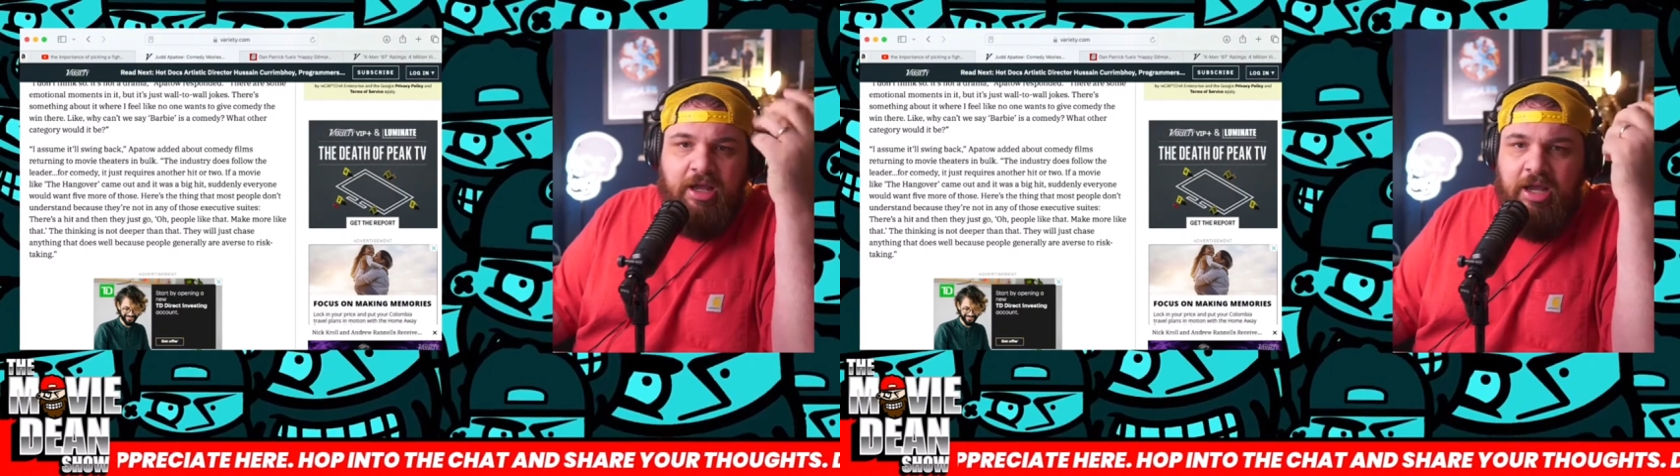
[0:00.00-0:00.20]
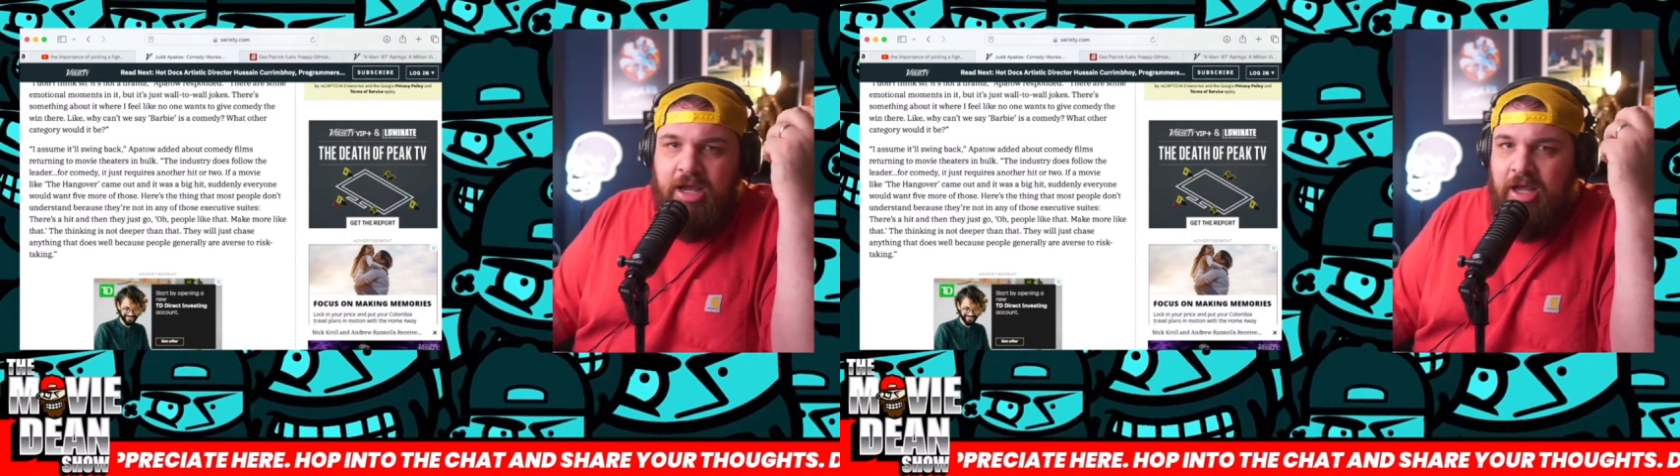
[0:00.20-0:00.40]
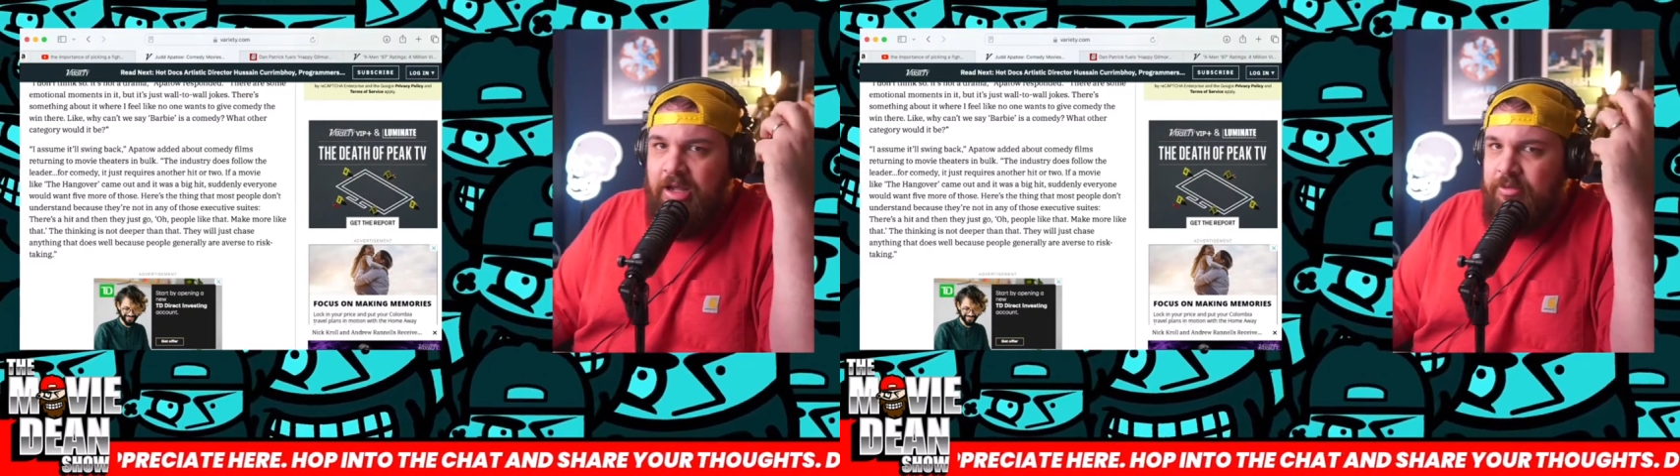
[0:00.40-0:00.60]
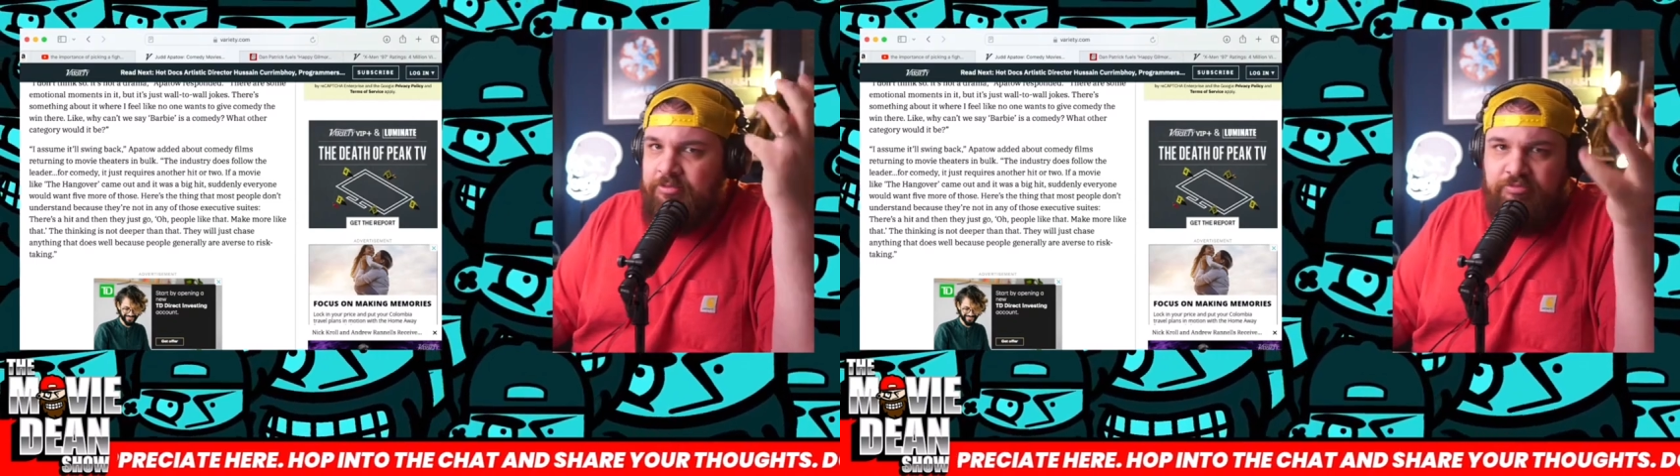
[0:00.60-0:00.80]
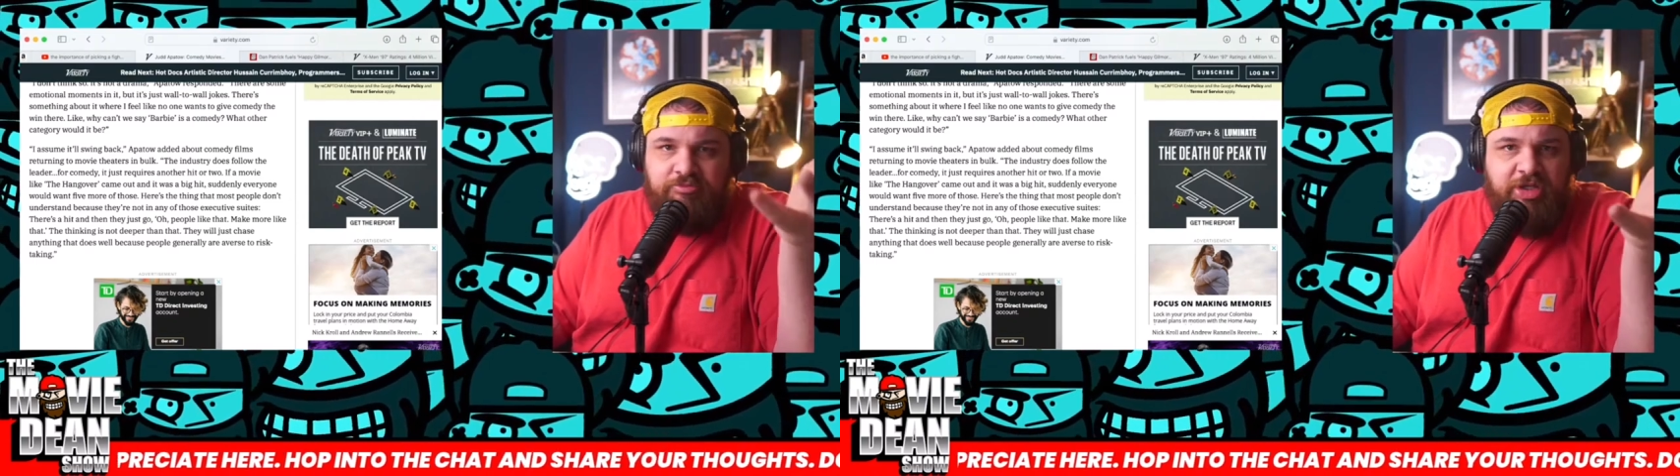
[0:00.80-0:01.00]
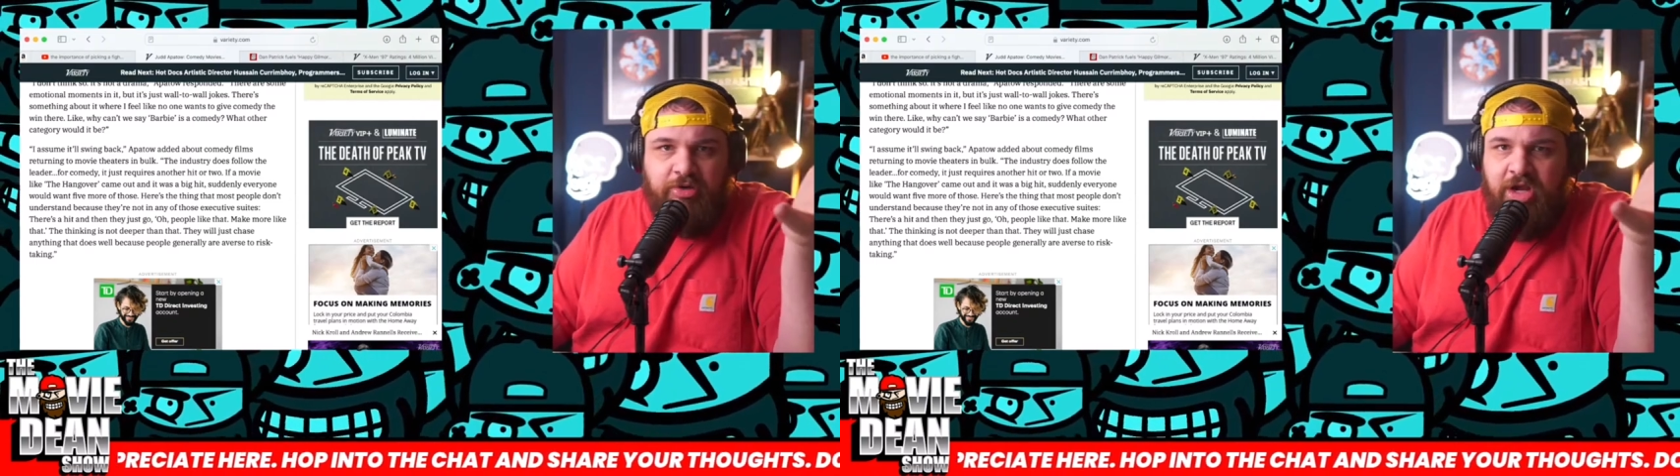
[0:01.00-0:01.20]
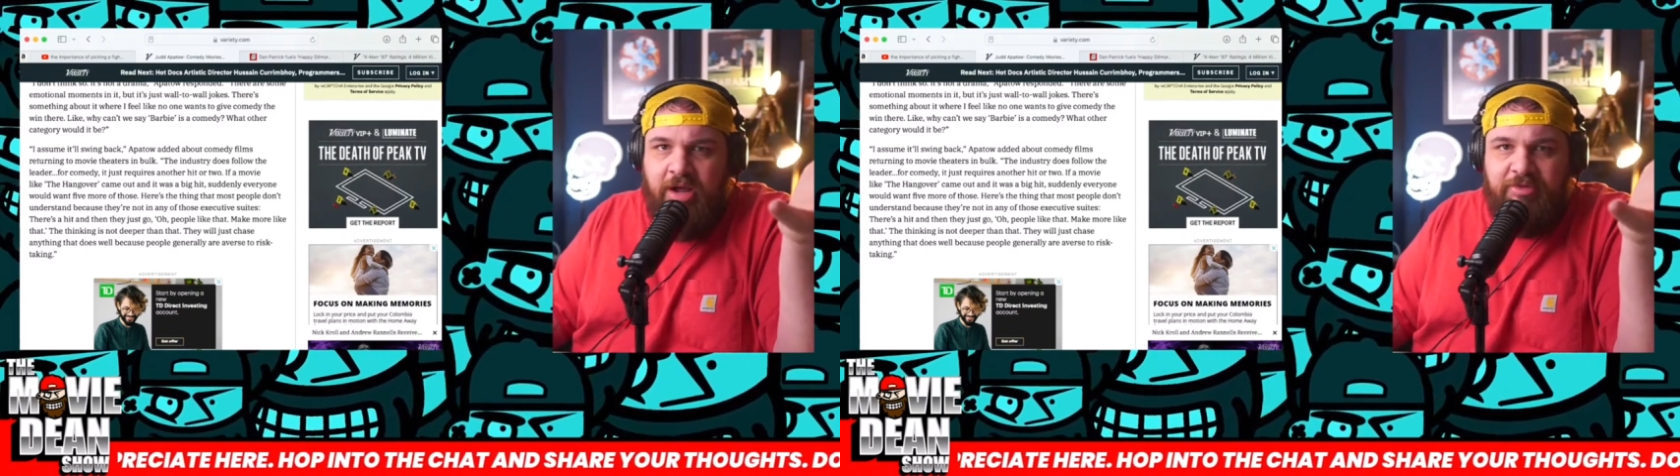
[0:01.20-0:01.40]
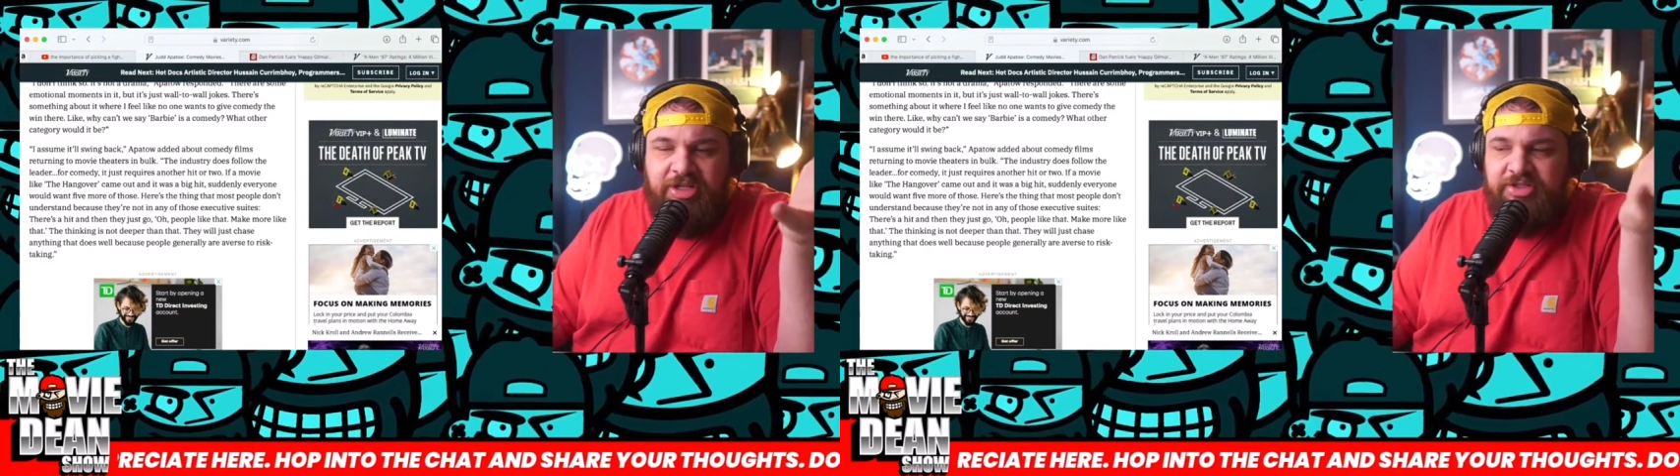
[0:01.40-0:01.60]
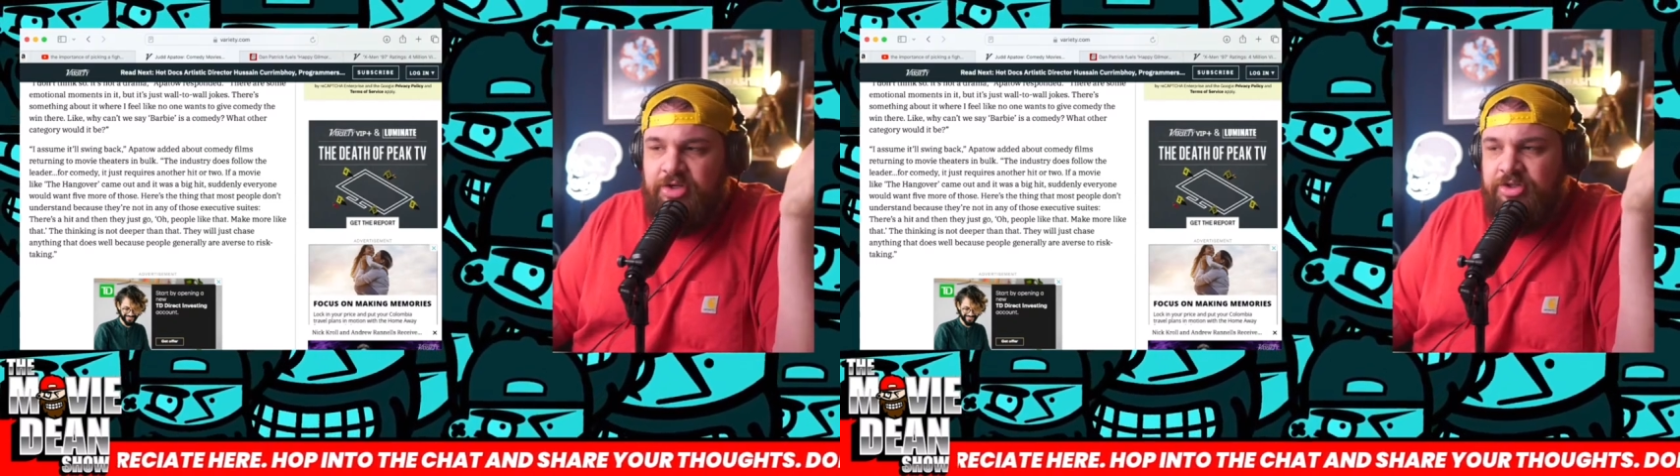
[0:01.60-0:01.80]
uh, you know, comedies